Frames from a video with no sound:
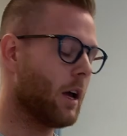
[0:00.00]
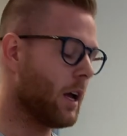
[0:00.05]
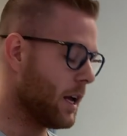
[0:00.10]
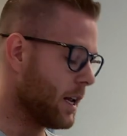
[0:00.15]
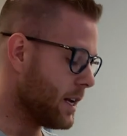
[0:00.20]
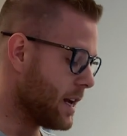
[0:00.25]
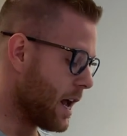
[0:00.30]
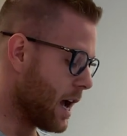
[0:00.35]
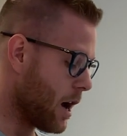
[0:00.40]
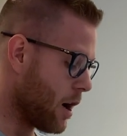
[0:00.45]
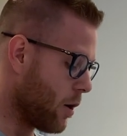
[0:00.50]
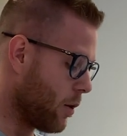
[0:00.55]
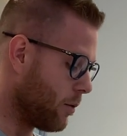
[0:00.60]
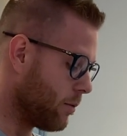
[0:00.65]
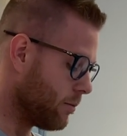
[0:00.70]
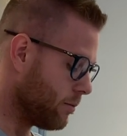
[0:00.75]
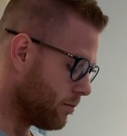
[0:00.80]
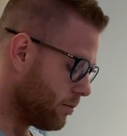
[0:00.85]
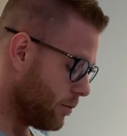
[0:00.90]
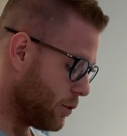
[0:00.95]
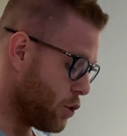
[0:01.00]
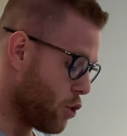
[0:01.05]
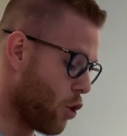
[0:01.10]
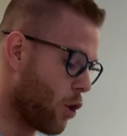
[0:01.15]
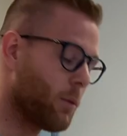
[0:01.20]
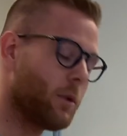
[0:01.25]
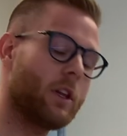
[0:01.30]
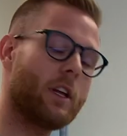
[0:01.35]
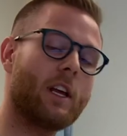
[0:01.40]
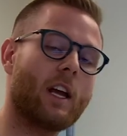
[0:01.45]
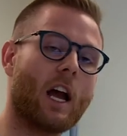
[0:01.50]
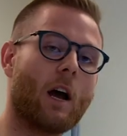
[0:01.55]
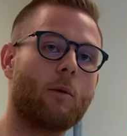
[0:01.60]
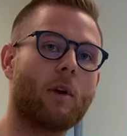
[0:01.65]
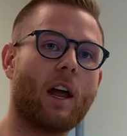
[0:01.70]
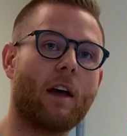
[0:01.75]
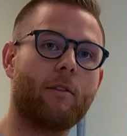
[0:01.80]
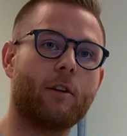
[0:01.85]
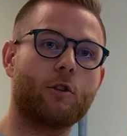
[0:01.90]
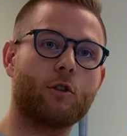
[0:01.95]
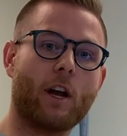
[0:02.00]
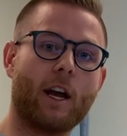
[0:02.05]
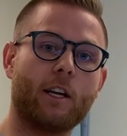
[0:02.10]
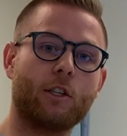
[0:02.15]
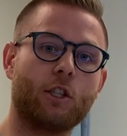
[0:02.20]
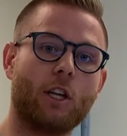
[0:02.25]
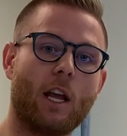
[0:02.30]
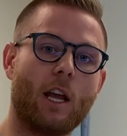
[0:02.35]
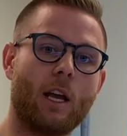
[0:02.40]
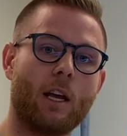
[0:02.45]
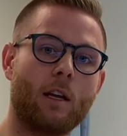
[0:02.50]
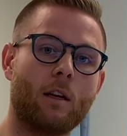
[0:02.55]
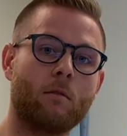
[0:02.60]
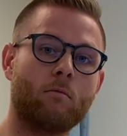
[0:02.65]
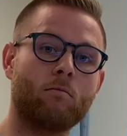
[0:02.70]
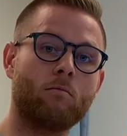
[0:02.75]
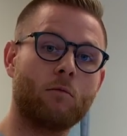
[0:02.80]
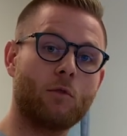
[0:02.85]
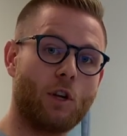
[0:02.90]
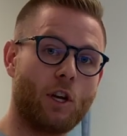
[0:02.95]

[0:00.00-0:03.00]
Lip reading: Now, normally I would have a trash can,